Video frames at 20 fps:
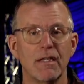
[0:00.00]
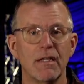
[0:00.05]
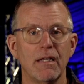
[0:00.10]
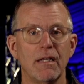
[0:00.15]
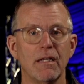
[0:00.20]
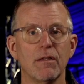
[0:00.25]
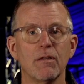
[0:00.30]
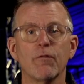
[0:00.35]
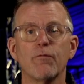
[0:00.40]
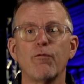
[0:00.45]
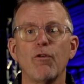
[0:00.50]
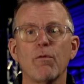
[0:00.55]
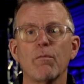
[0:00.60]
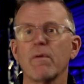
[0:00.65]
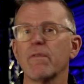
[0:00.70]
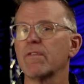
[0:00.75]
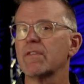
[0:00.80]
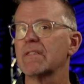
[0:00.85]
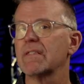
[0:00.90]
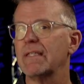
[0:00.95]
in the form
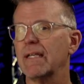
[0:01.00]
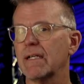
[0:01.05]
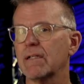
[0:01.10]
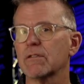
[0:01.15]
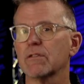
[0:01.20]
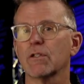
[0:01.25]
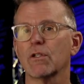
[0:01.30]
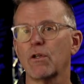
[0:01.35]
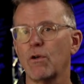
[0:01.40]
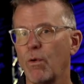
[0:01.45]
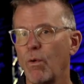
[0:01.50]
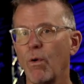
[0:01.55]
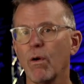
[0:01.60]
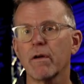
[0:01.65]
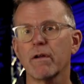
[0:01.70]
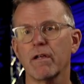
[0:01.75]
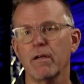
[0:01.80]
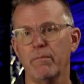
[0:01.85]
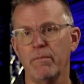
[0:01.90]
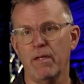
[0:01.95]
of 6 core
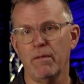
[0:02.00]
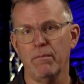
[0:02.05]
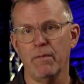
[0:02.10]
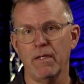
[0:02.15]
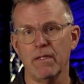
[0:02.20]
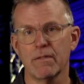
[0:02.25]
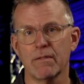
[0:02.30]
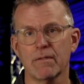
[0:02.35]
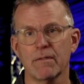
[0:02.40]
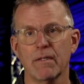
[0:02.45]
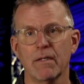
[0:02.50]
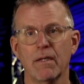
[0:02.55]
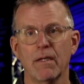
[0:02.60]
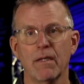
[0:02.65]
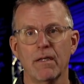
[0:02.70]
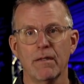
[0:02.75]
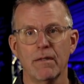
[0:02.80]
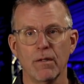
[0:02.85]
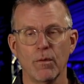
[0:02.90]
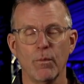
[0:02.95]
commitments
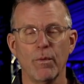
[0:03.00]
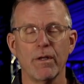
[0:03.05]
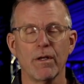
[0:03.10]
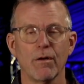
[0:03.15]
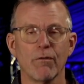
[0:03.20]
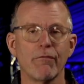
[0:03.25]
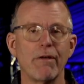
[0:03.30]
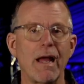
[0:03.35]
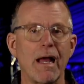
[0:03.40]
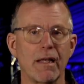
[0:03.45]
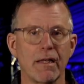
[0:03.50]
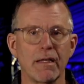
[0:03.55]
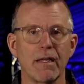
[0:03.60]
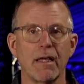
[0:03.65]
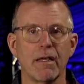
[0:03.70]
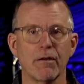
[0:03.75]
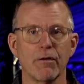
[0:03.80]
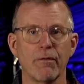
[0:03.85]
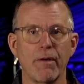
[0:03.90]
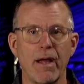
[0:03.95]
that we are
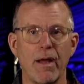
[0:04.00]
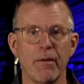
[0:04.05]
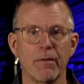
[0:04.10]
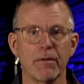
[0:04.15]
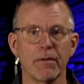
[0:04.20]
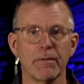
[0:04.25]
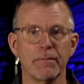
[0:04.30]
rallying around.